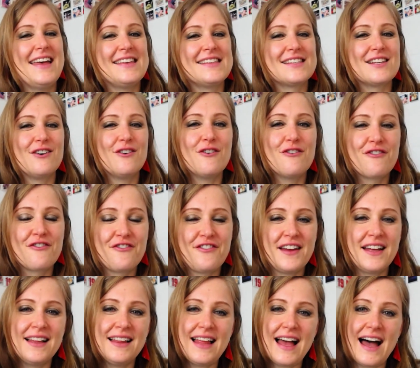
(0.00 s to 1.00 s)
So
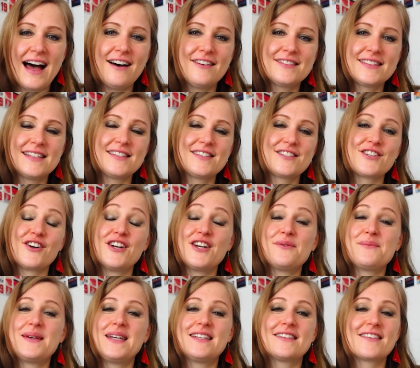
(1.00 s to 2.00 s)
fill out this
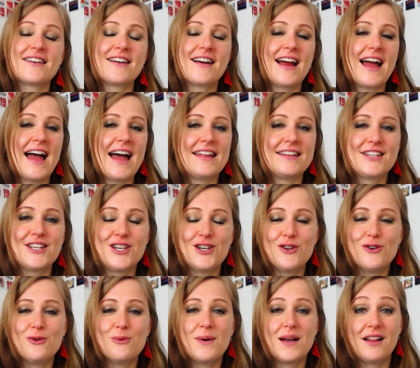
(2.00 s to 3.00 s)
Joyometer and
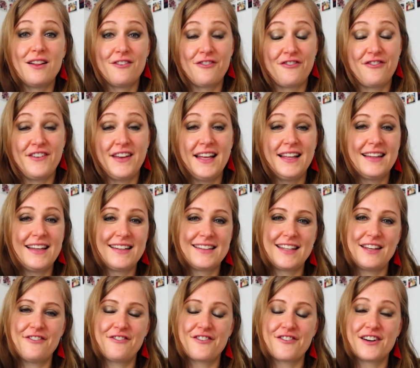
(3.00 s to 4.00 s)
you will feel a
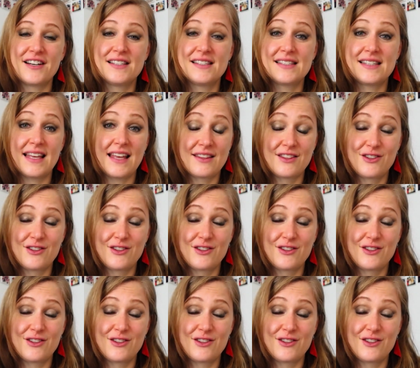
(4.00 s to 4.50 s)
difference